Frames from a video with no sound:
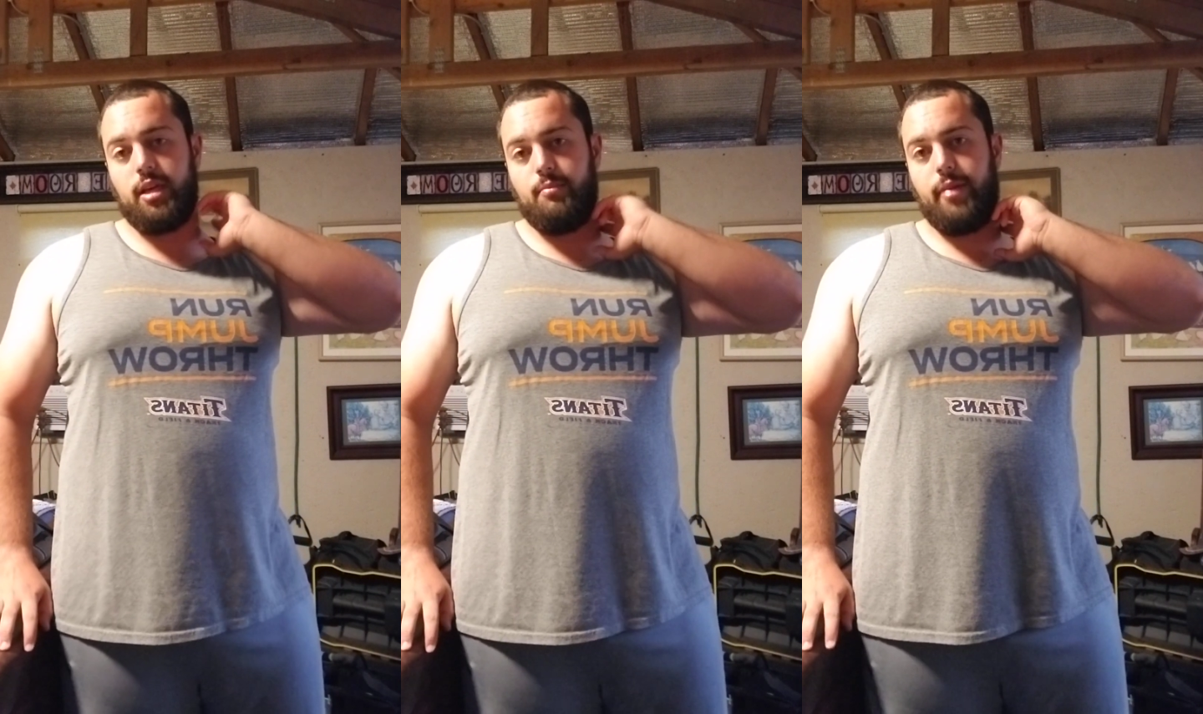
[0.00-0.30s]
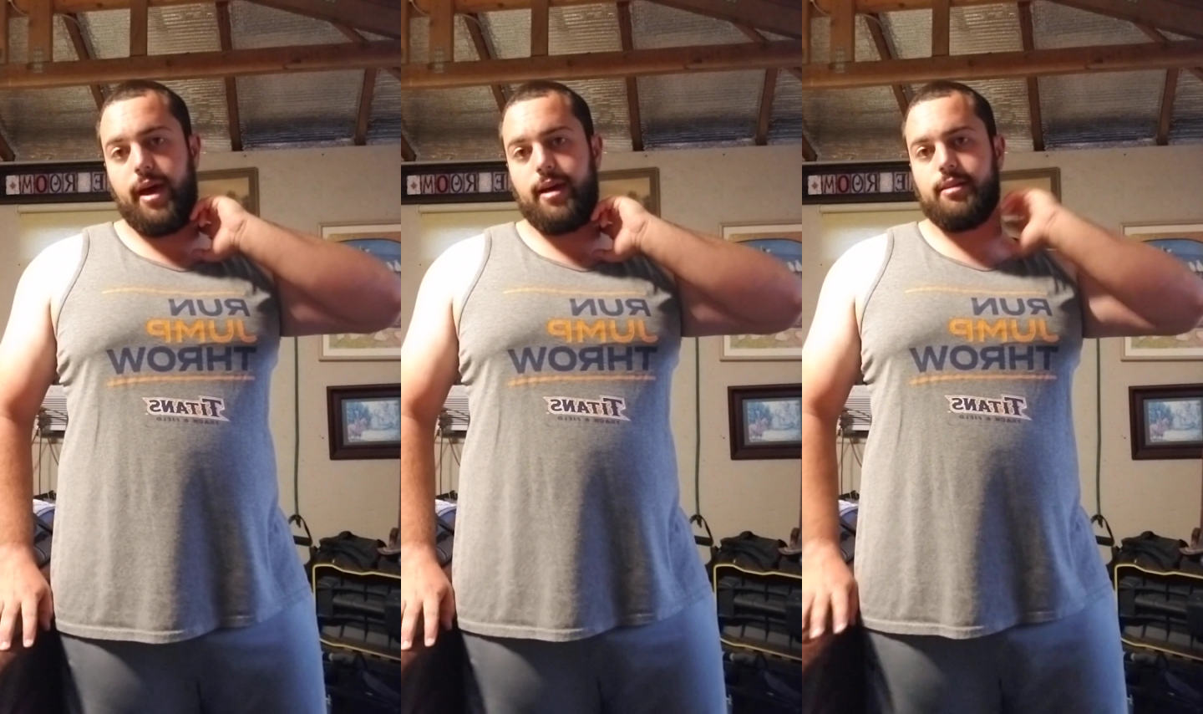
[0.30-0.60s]

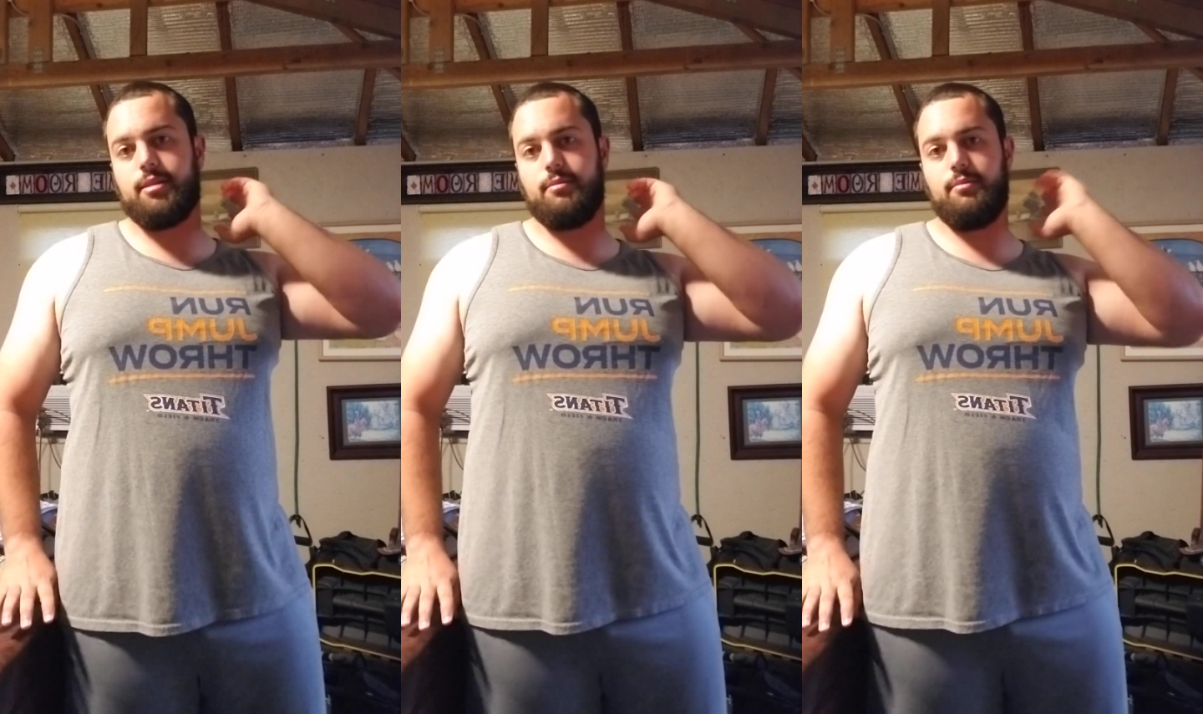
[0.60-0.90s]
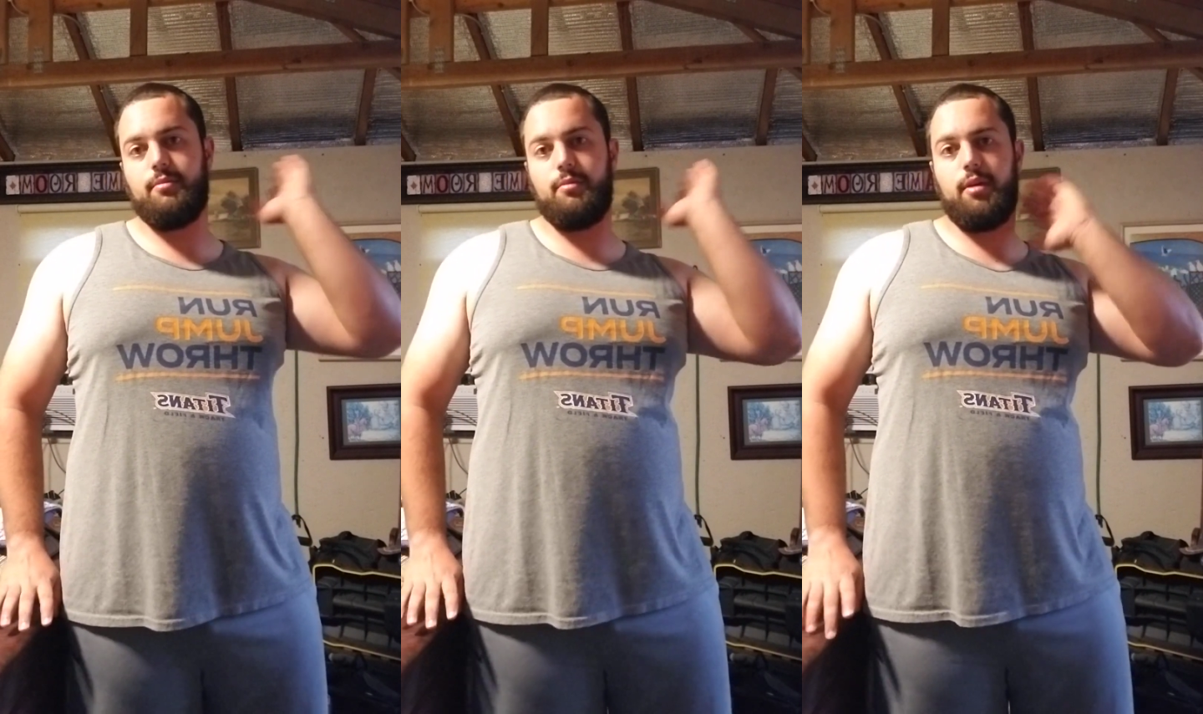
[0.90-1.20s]
impact
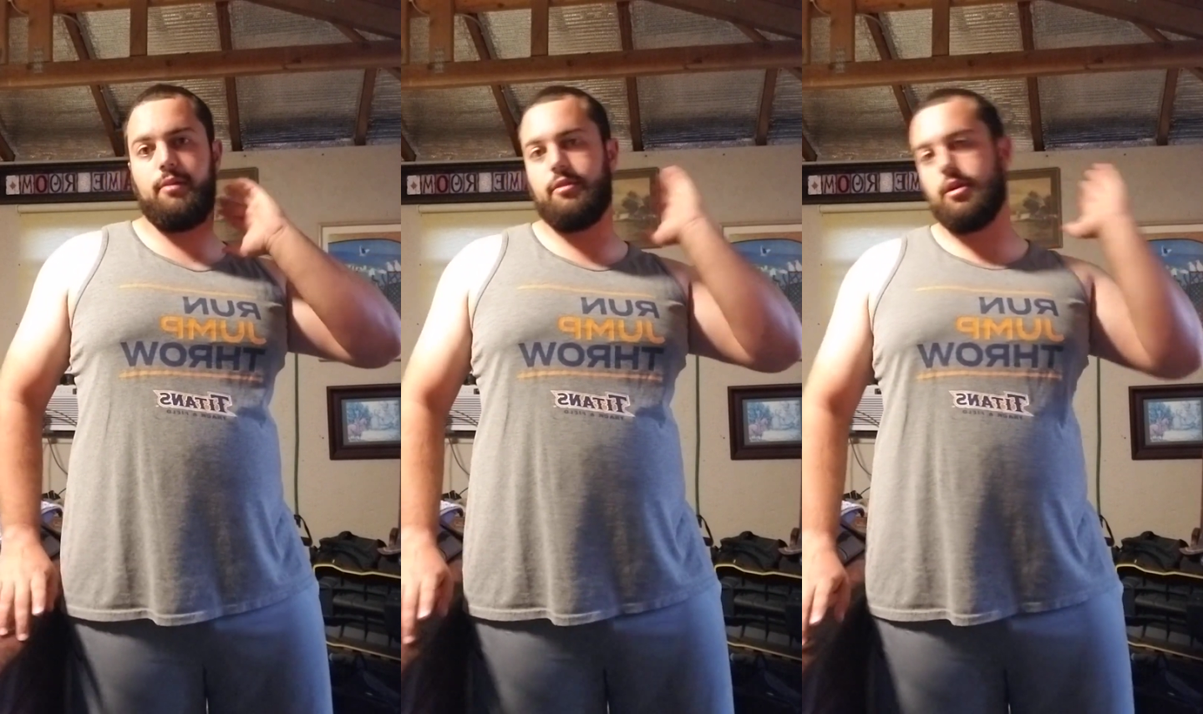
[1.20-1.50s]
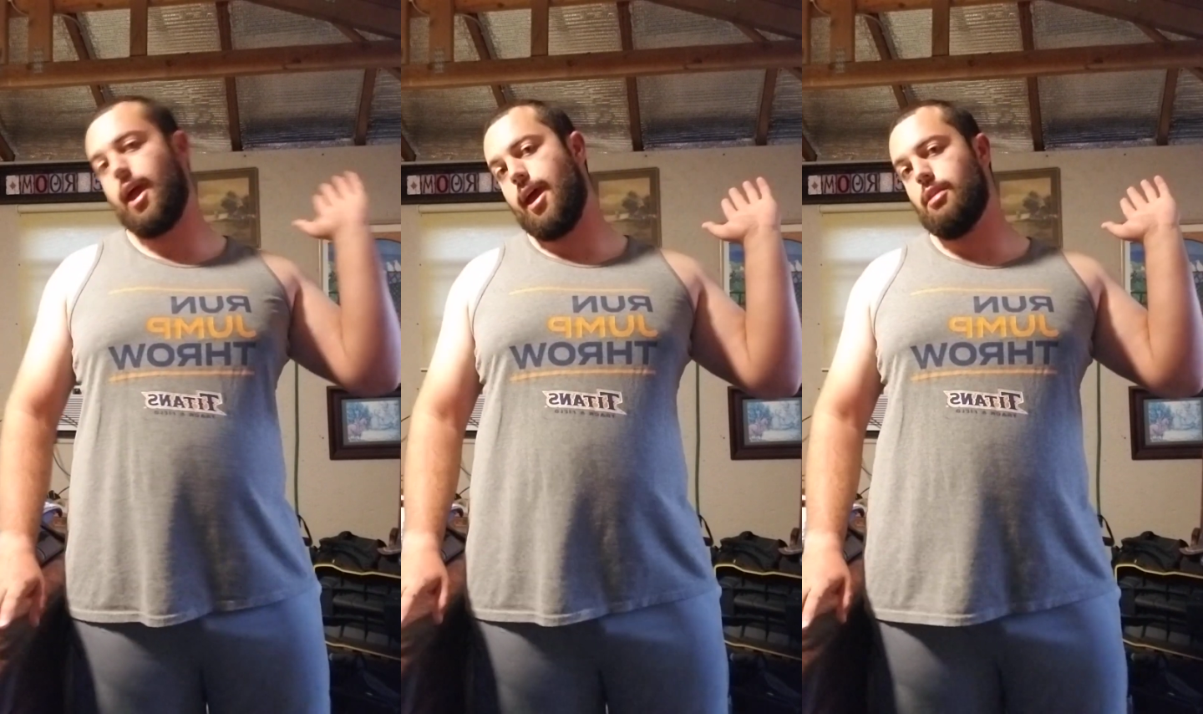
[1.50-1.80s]
if your
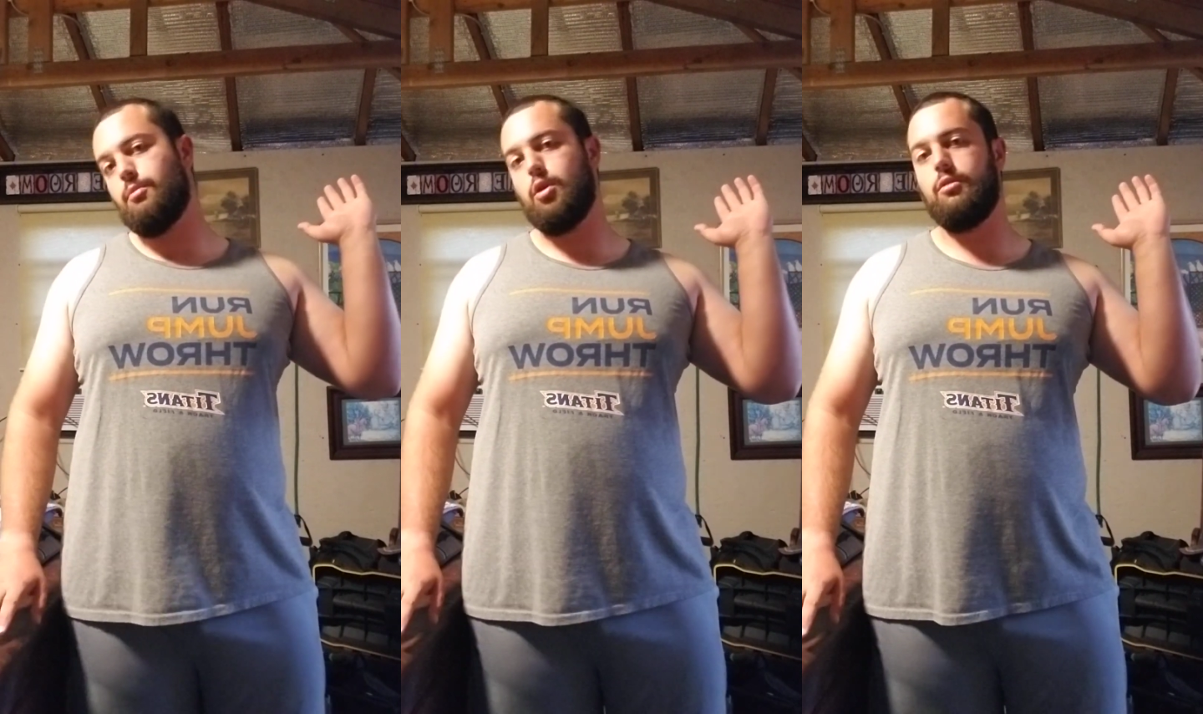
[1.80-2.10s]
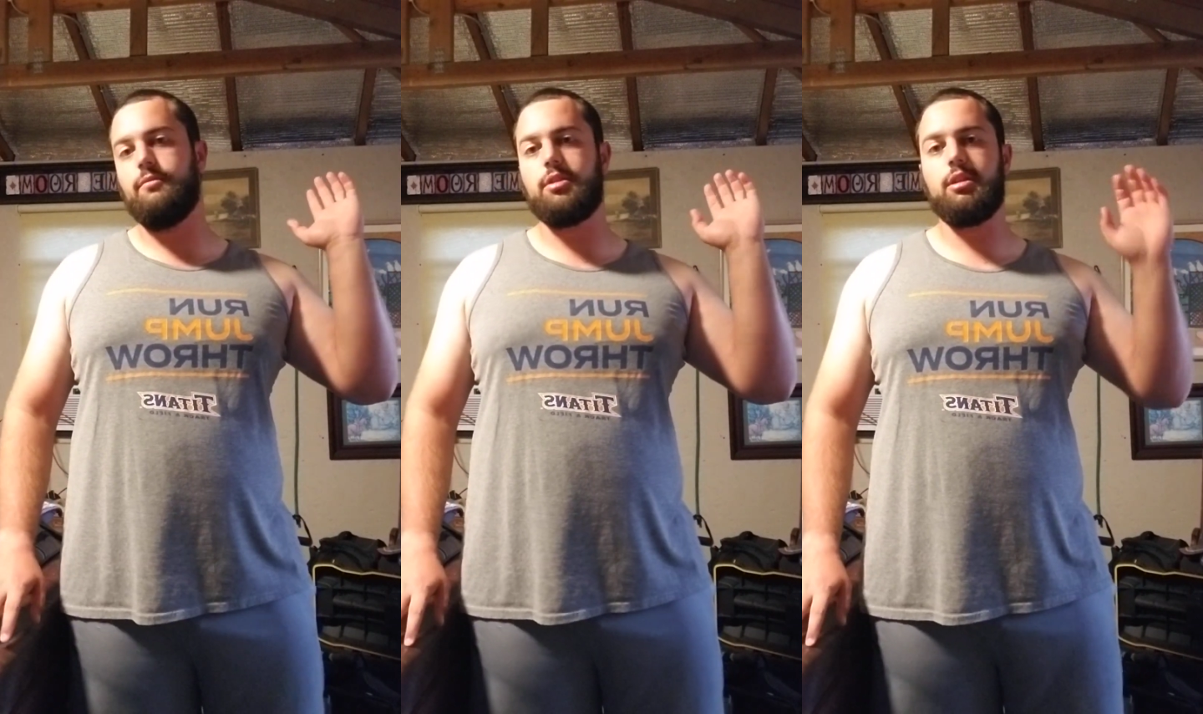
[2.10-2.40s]
head
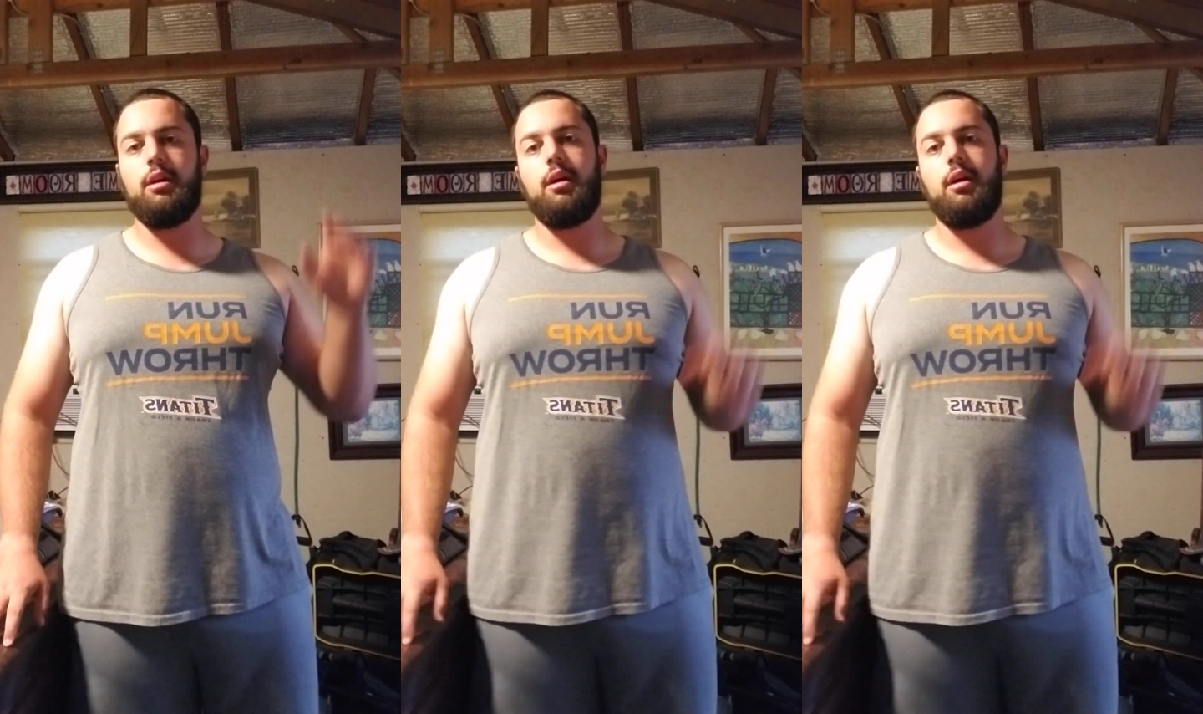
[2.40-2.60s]
moves,